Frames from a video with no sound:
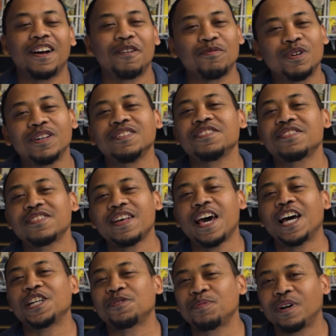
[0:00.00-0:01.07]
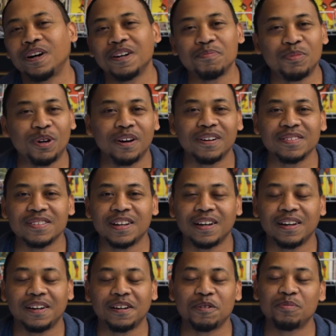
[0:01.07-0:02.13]
I run the Stash Spot
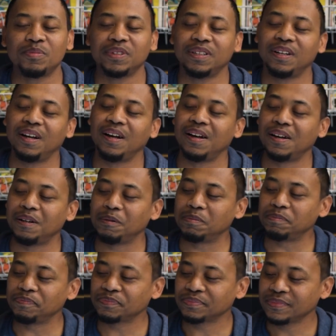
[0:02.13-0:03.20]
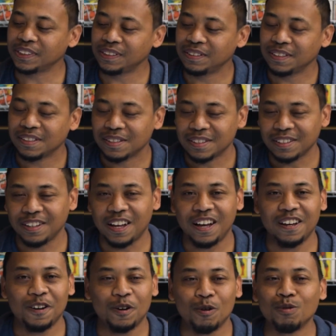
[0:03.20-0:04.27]
part-time, um,
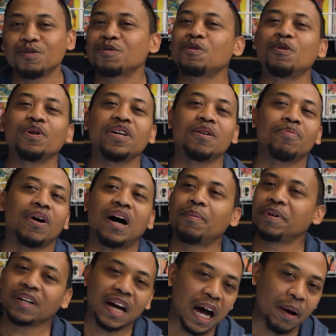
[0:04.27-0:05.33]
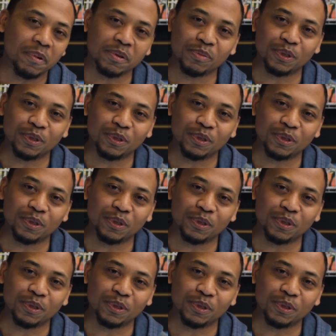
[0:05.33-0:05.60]
old school hip-hop and comic